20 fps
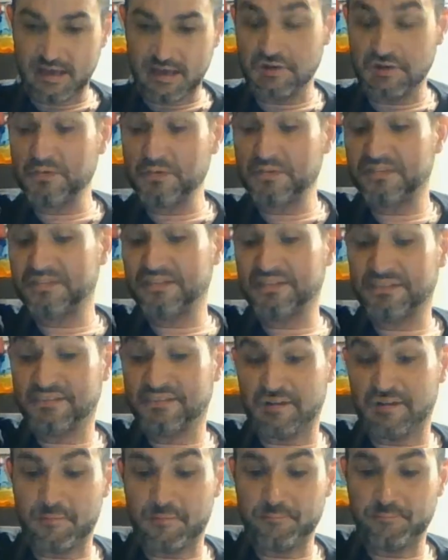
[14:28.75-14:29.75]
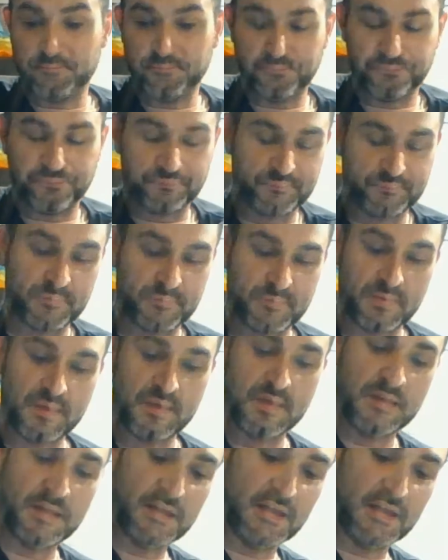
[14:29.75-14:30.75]
new system,
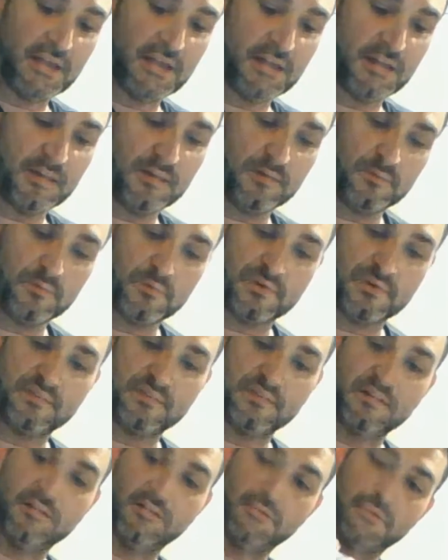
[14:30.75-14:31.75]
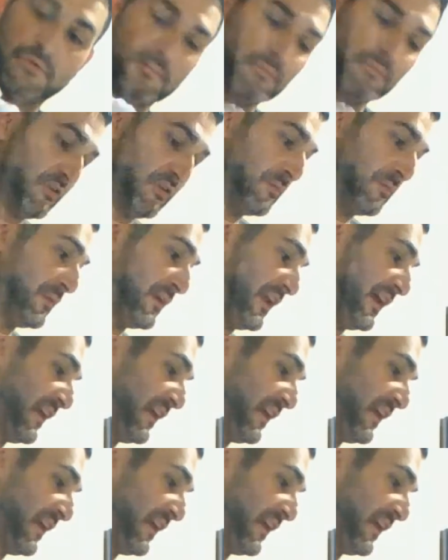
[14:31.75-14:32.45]
and ooh, I see a little bit more, but I